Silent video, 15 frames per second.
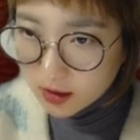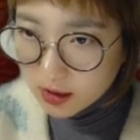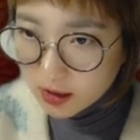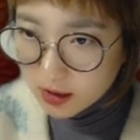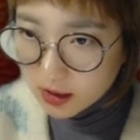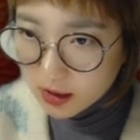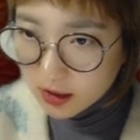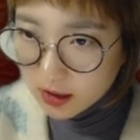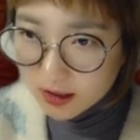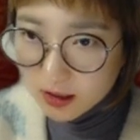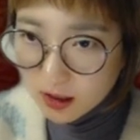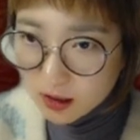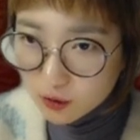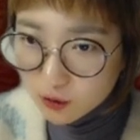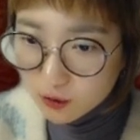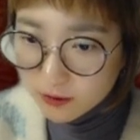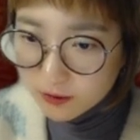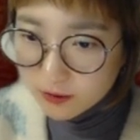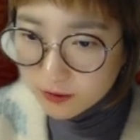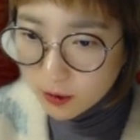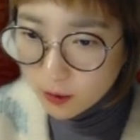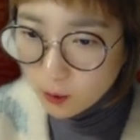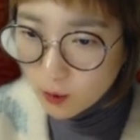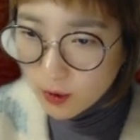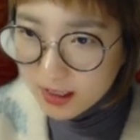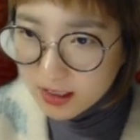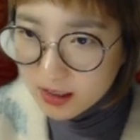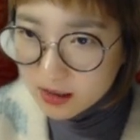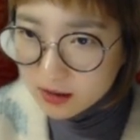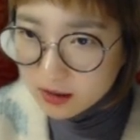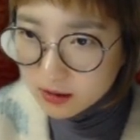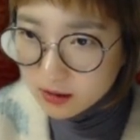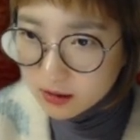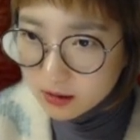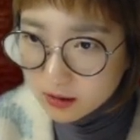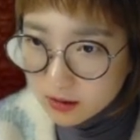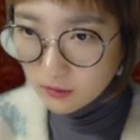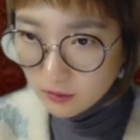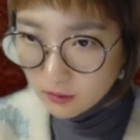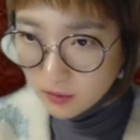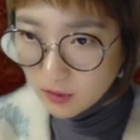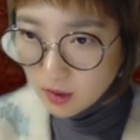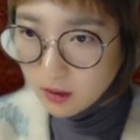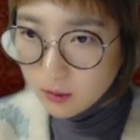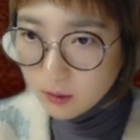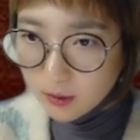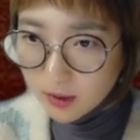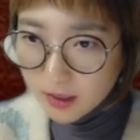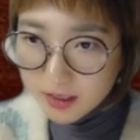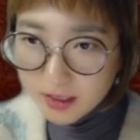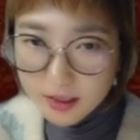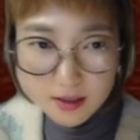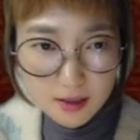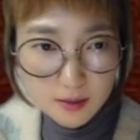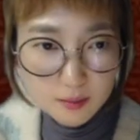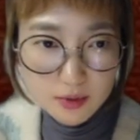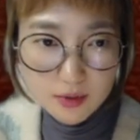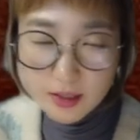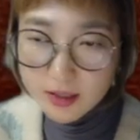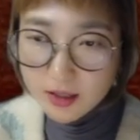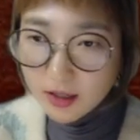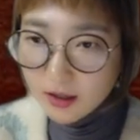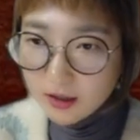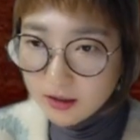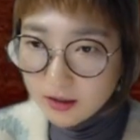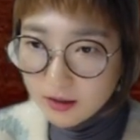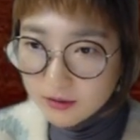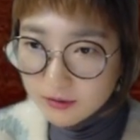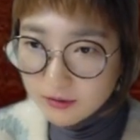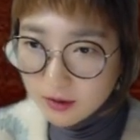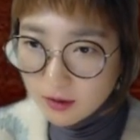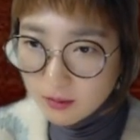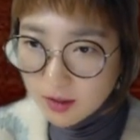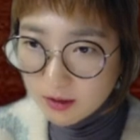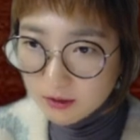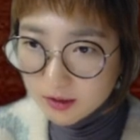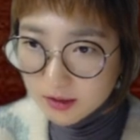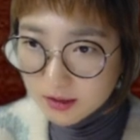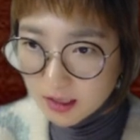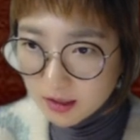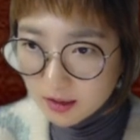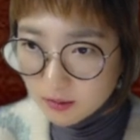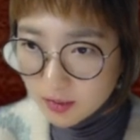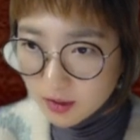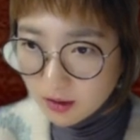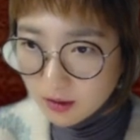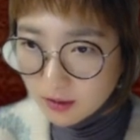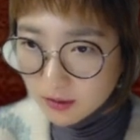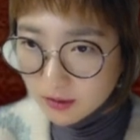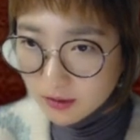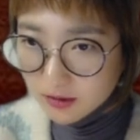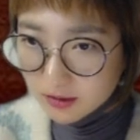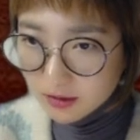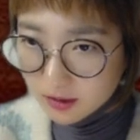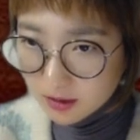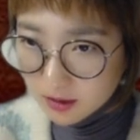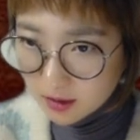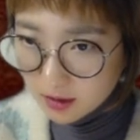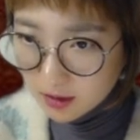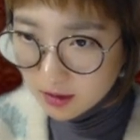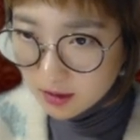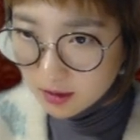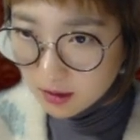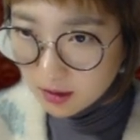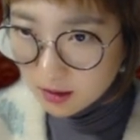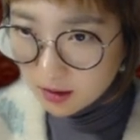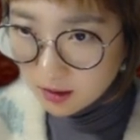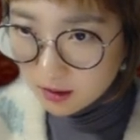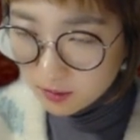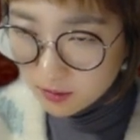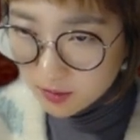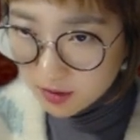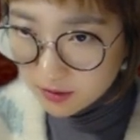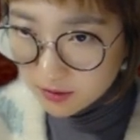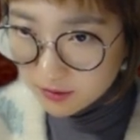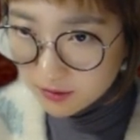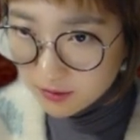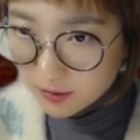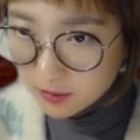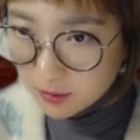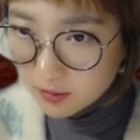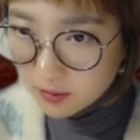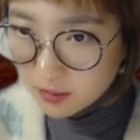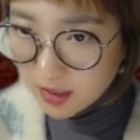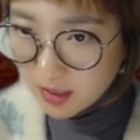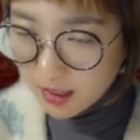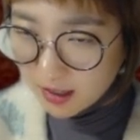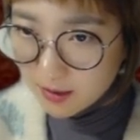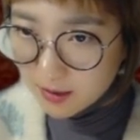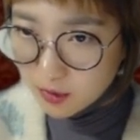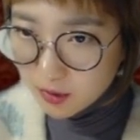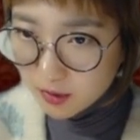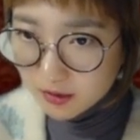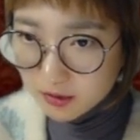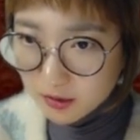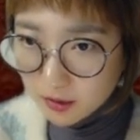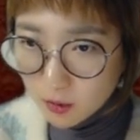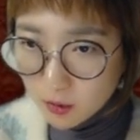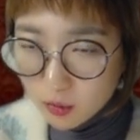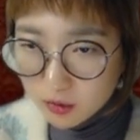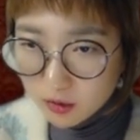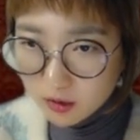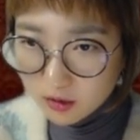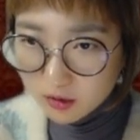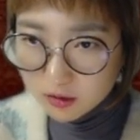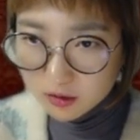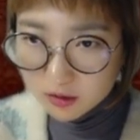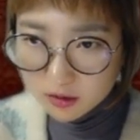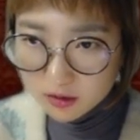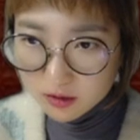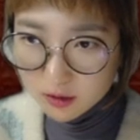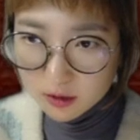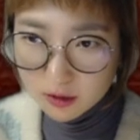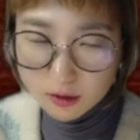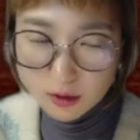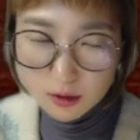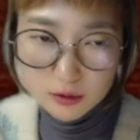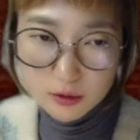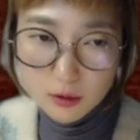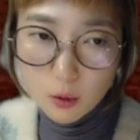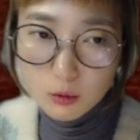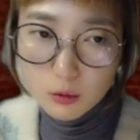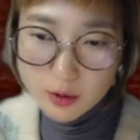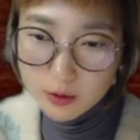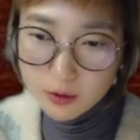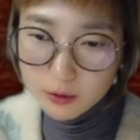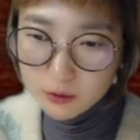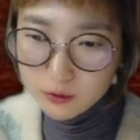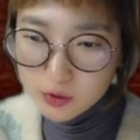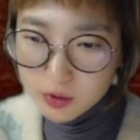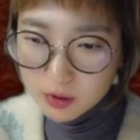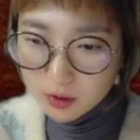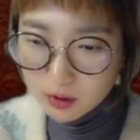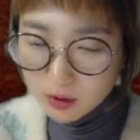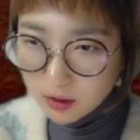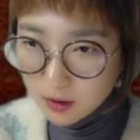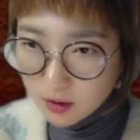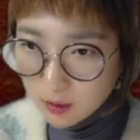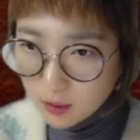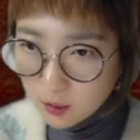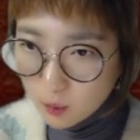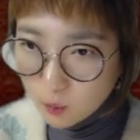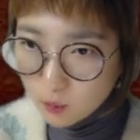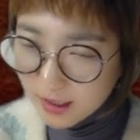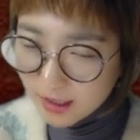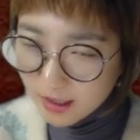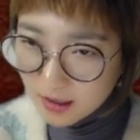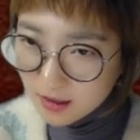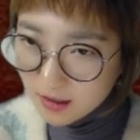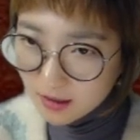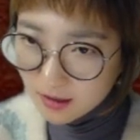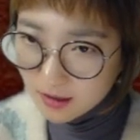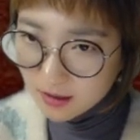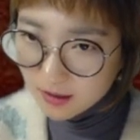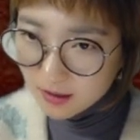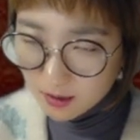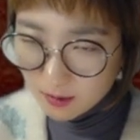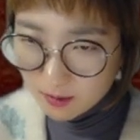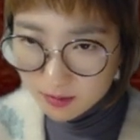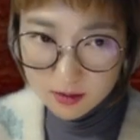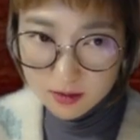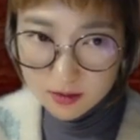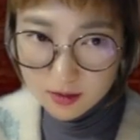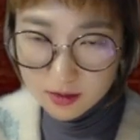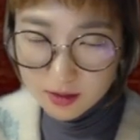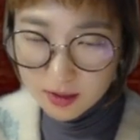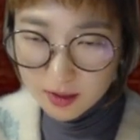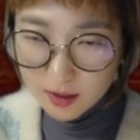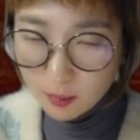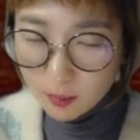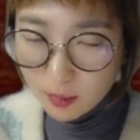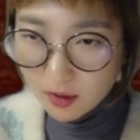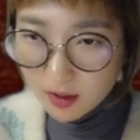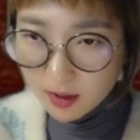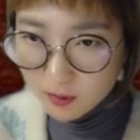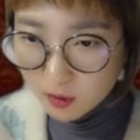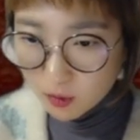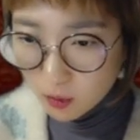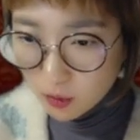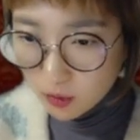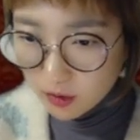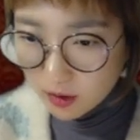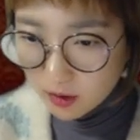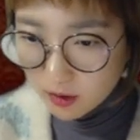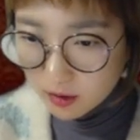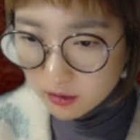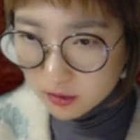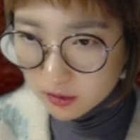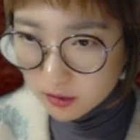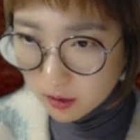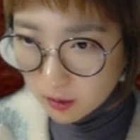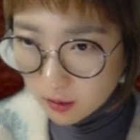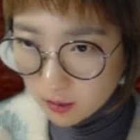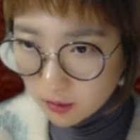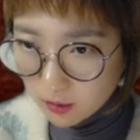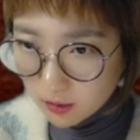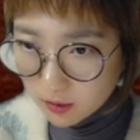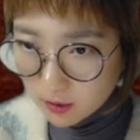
It is not good for white. White cannot play hane from outside because if black captures the corner, this is so huge. White cannot give up the upper left corner, so